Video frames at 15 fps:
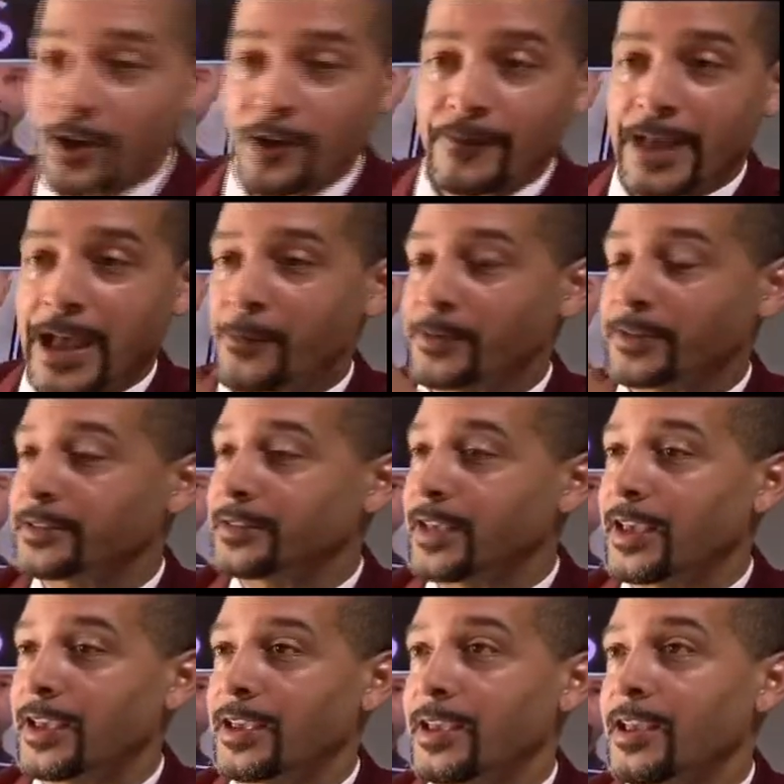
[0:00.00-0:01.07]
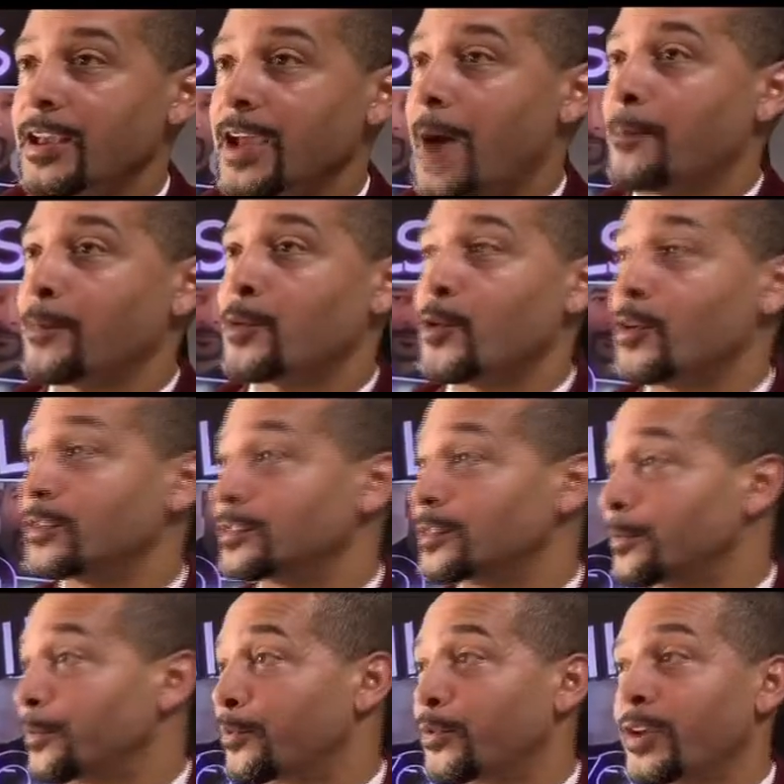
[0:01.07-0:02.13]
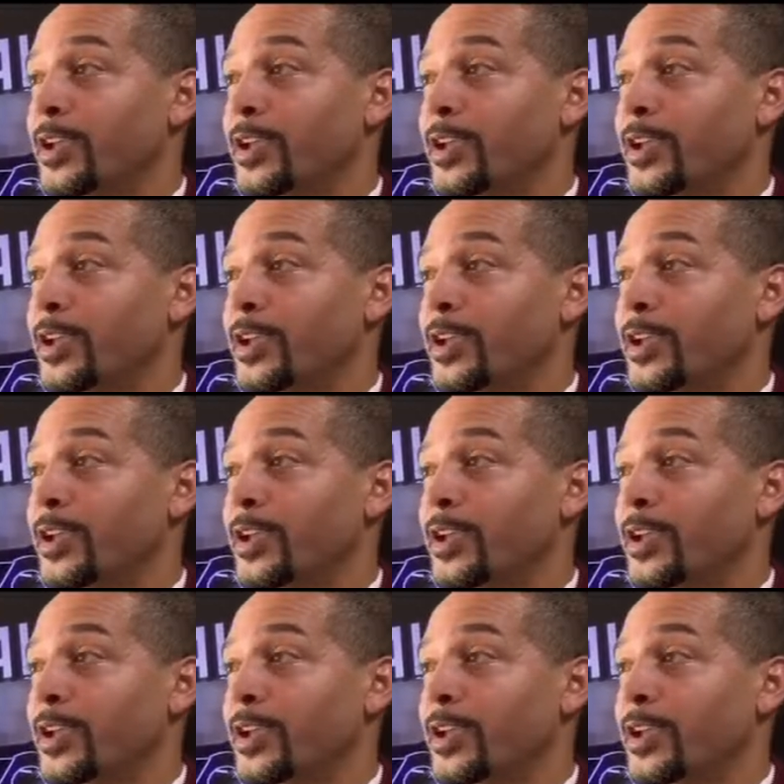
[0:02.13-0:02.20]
12-hour day, I'm going